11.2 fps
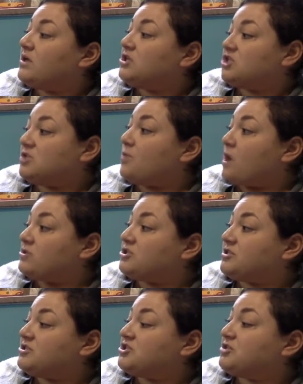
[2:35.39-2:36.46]
she watched
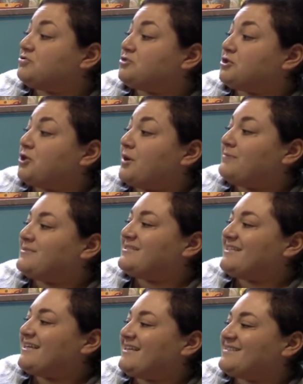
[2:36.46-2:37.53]
the children
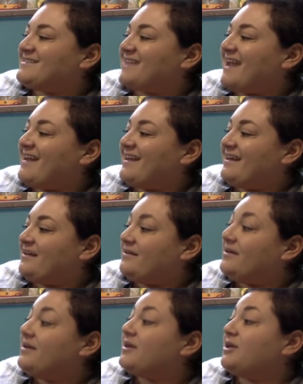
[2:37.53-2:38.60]
coasting and skating.
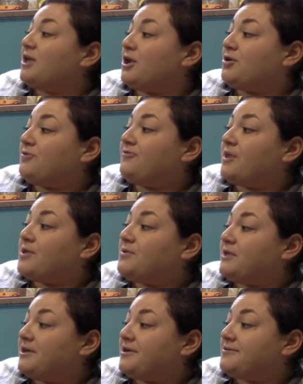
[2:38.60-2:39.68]
Year followed
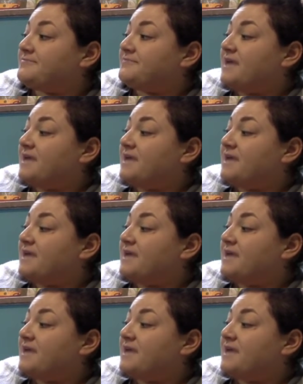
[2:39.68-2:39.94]
year.